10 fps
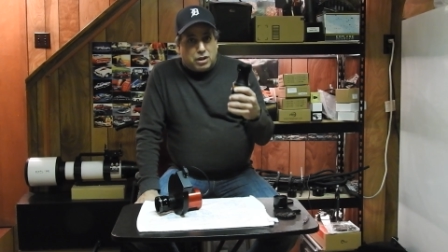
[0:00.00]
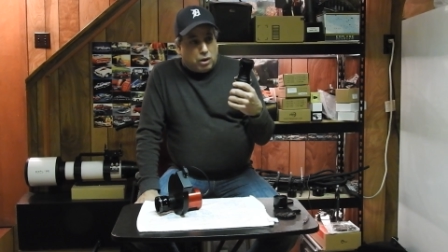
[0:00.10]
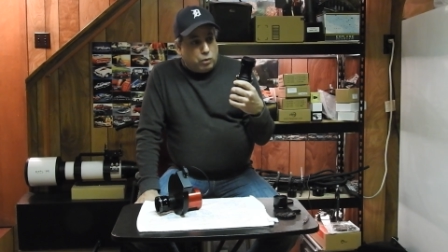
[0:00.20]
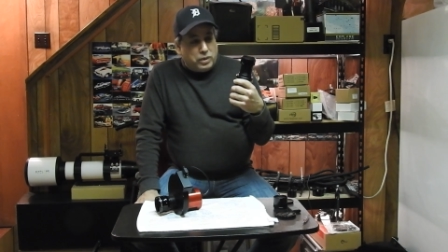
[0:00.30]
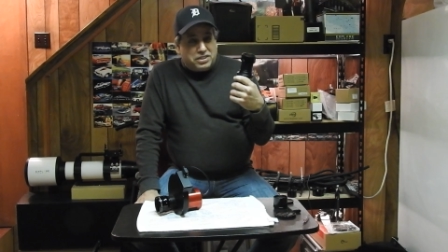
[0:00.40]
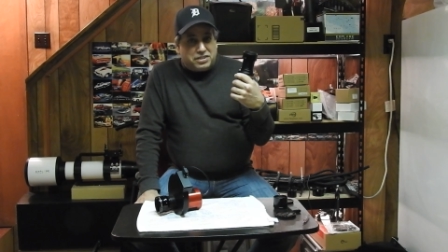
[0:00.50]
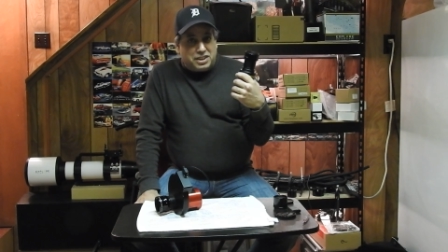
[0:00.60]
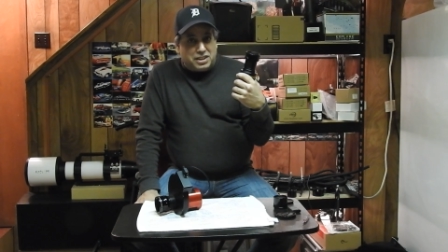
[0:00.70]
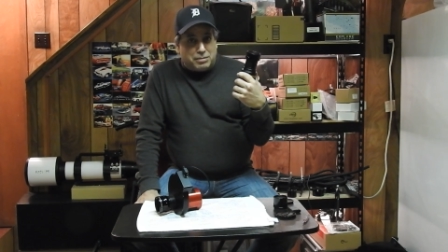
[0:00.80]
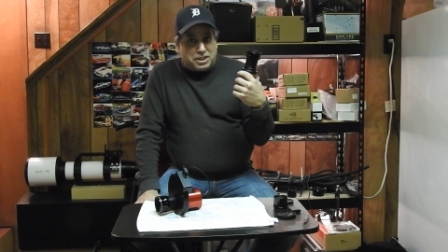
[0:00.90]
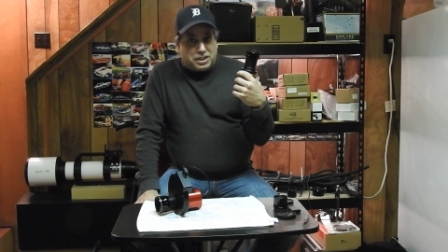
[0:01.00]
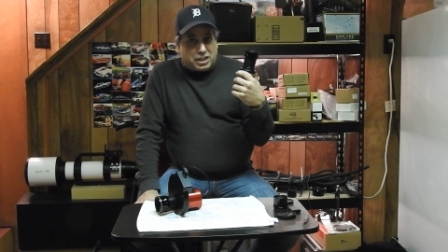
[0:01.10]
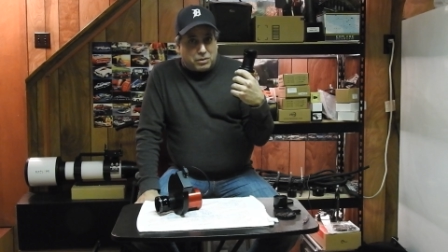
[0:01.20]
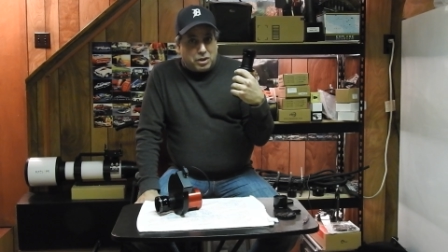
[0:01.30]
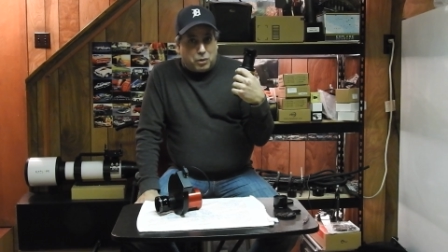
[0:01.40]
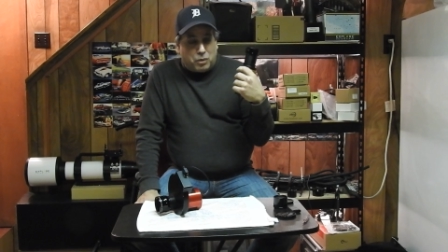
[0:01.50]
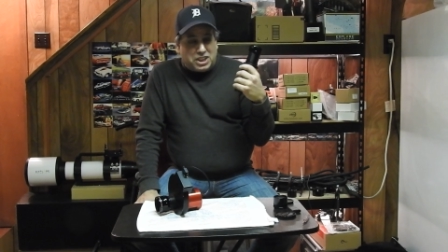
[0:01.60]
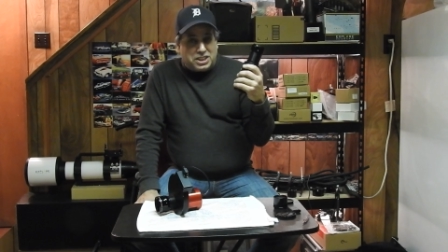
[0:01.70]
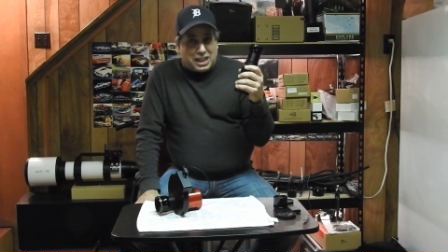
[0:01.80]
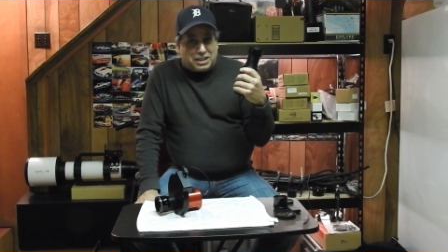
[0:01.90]
OSC imaging, you know,
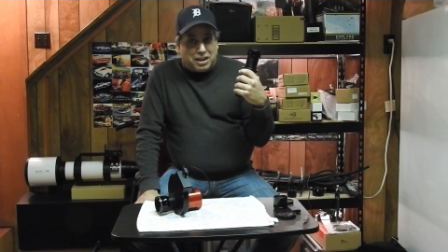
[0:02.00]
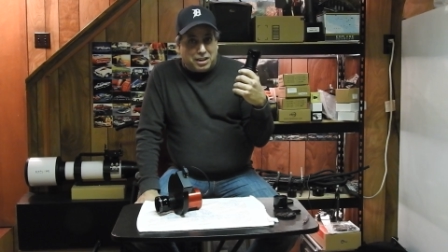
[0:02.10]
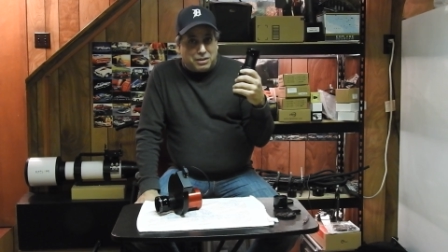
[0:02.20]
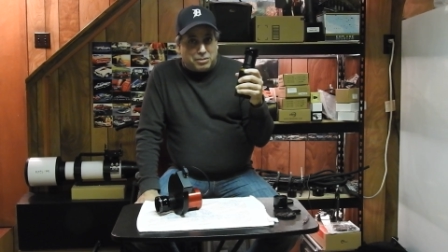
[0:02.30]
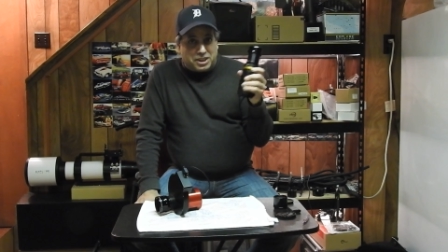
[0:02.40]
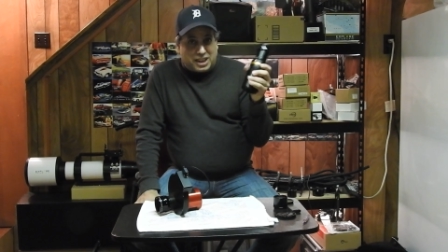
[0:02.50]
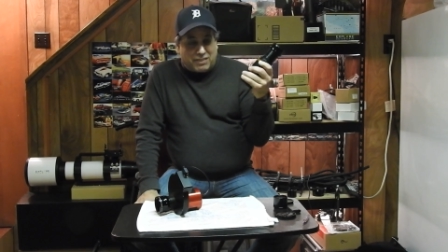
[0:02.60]
one-shot color imaging.